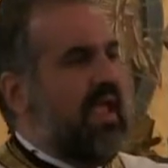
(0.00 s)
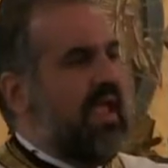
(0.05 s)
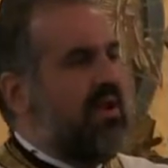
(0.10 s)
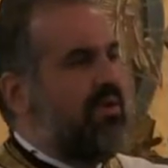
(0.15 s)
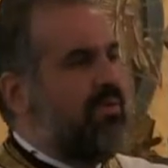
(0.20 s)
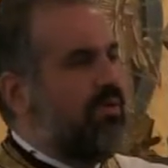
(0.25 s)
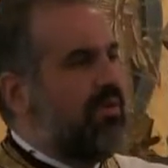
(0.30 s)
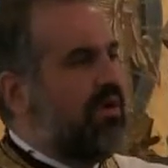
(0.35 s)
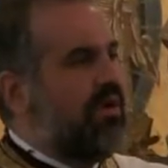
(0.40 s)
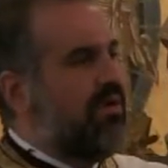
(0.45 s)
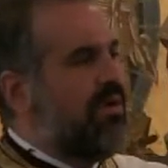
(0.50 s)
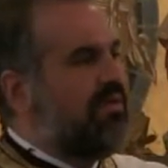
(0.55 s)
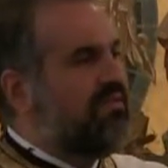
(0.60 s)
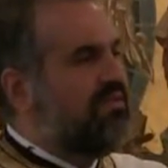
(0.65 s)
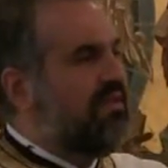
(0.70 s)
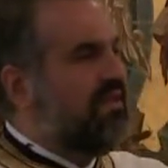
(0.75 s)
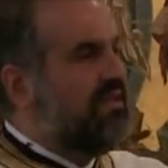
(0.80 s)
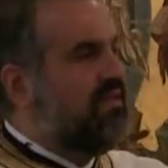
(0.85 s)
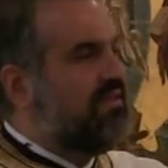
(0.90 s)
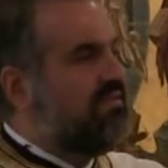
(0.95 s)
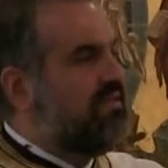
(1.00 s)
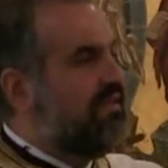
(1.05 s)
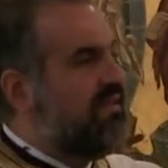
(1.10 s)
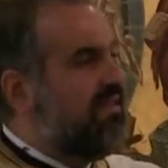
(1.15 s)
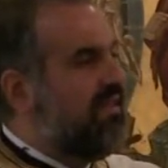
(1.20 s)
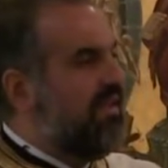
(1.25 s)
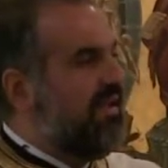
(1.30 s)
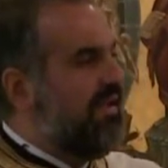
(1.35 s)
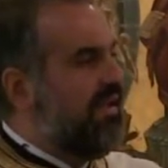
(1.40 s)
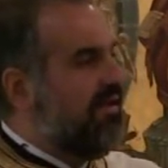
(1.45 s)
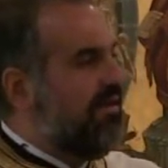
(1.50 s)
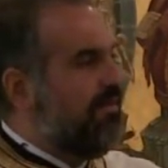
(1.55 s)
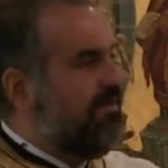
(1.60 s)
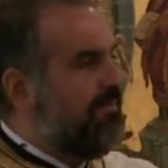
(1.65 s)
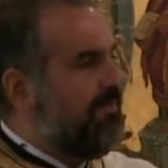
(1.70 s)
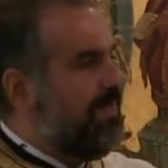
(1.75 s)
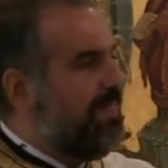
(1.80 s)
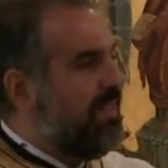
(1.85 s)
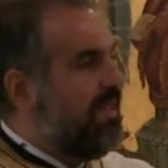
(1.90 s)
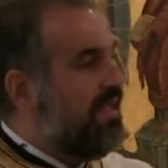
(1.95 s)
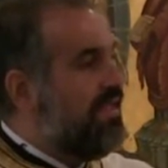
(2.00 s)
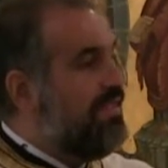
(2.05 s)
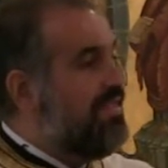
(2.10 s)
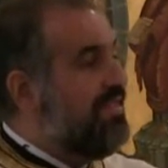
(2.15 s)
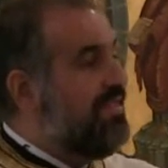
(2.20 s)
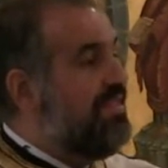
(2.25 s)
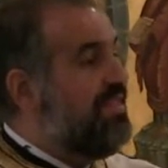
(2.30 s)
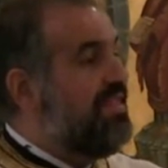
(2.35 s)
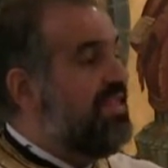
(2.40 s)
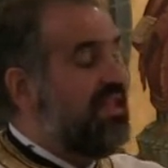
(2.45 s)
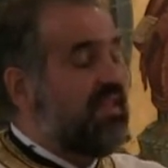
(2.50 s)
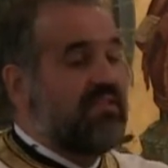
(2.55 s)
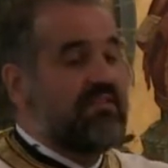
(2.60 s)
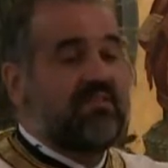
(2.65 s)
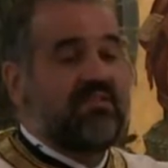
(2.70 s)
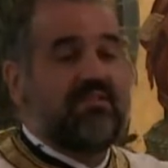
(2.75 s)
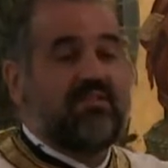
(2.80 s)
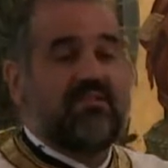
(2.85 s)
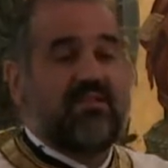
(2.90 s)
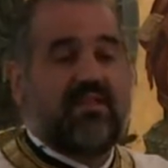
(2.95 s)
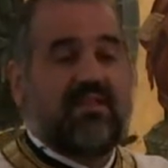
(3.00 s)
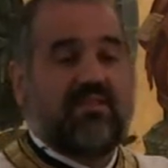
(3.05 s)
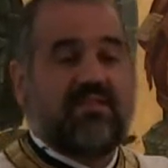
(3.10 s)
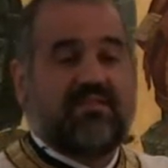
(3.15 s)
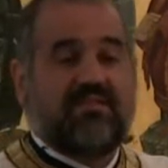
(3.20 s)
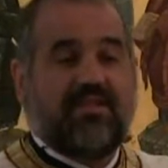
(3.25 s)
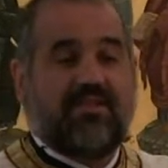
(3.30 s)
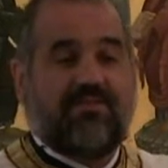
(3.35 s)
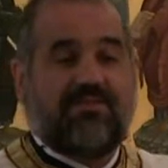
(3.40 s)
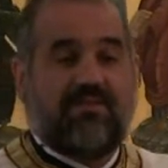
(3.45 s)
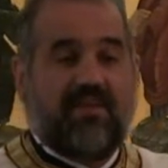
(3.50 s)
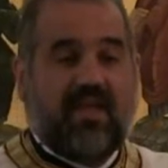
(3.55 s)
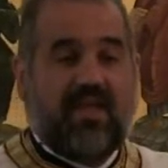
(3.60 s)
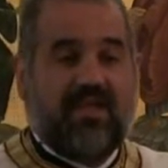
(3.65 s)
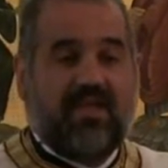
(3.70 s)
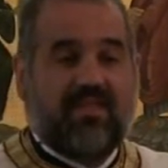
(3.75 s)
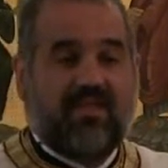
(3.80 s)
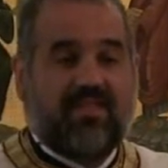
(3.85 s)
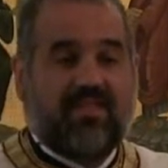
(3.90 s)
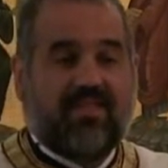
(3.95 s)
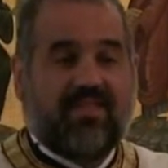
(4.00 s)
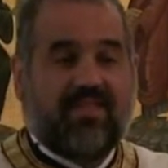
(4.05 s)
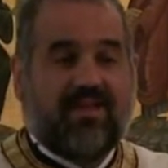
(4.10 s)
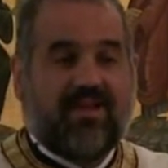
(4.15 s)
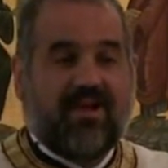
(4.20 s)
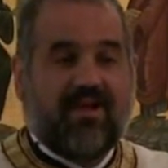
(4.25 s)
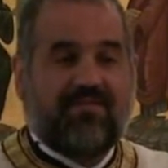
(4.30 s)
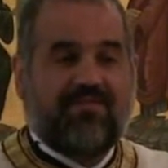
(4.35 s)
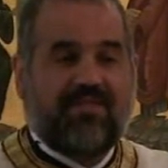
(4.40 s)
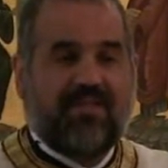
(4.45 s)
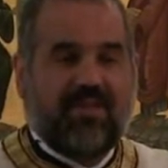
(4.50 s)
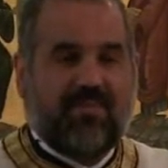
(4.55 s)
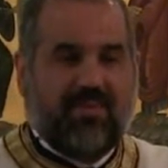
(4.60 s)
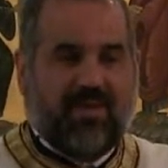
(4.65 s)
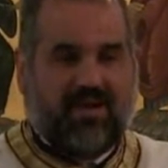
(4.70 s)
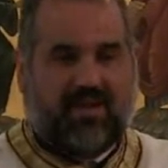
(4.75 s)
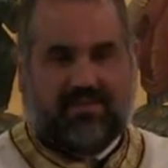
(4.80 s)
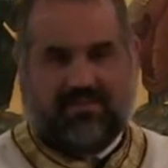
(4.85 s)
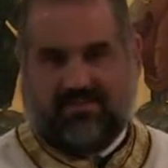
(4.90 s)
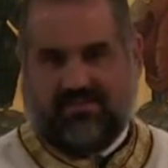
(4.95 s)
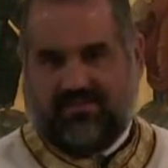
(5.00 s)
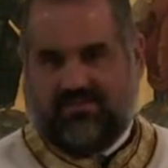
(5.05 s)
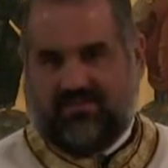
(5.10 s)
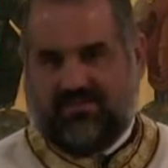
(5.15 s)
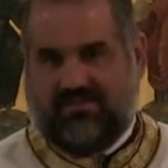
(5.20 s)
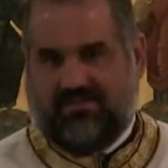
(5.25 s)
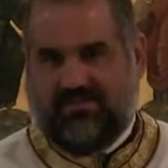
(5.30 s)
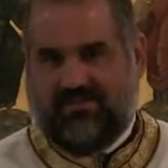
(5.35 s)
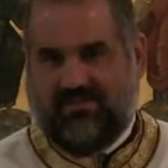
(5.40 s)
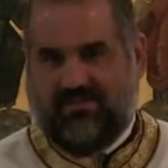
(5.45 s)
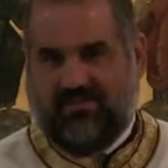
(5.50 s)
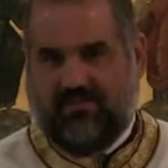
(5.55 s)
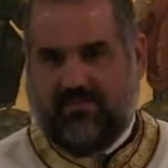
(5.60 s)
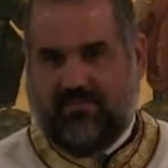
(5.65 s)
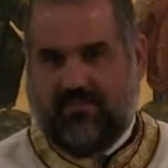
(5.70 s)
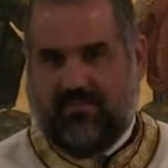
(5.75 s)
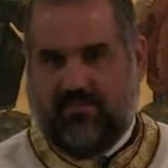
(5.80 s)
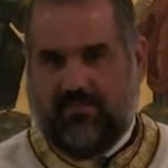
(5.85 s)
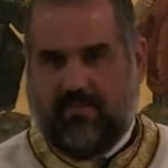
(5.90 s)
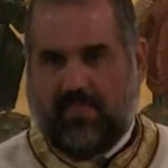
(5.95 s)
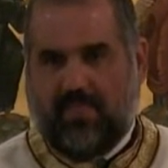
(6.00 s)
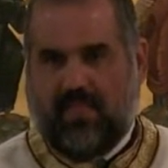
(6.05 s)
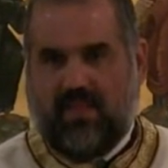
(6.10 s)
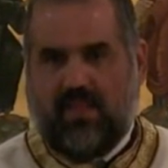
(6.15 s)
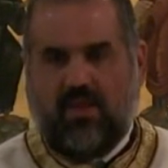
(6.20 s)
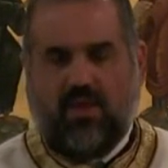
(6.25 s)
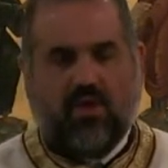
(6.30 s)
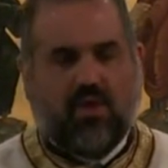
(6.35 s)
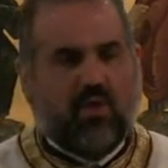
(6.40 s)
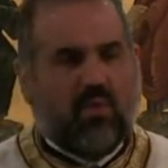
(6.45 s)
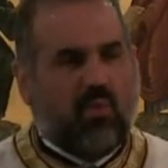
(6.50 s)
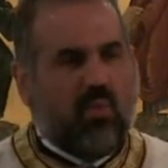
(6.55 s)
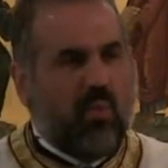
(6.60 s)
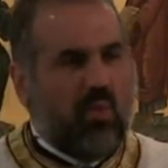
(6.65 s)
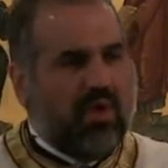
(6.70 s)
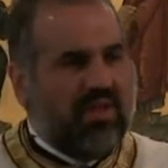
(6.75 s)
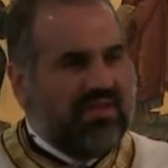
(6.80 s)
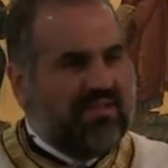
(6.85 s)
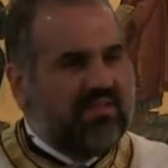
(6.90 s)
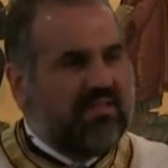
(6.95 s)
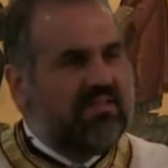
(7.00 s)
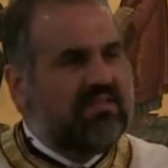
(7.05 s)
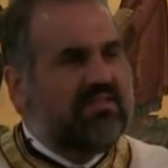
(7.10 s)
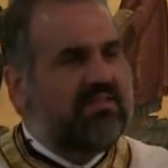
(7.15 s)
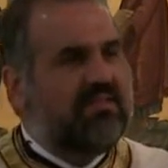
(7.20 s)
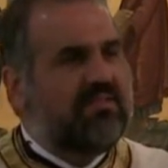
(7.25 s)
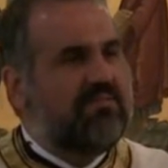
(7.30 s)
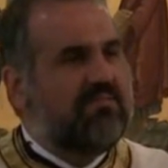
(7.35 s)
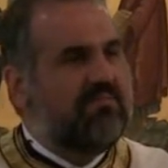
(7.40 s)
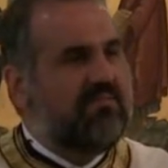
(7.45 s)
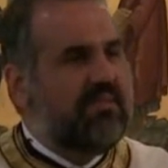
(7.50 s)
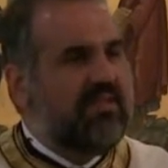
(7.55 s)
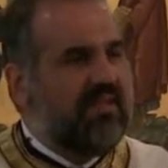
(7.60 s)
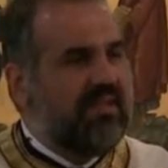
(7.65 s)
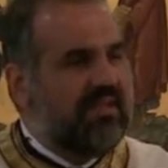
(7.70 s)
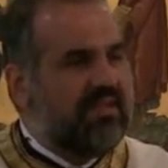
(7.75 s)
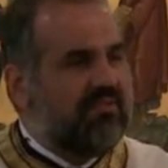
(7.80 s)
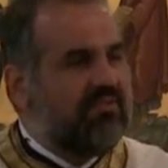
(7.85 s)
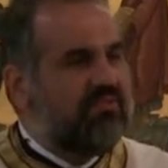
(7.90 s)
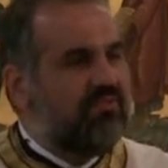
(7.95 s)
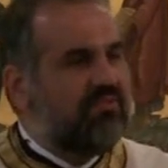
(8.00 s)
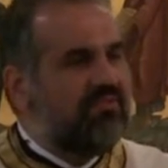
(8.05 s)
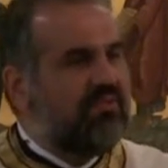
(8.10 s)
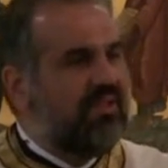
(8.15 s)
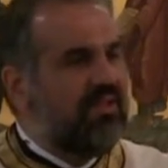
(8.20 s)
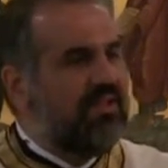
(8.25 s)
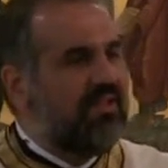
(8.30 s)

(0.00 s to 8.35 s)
and we're going to de- declare this is the faith of the Apostles. What does it mean to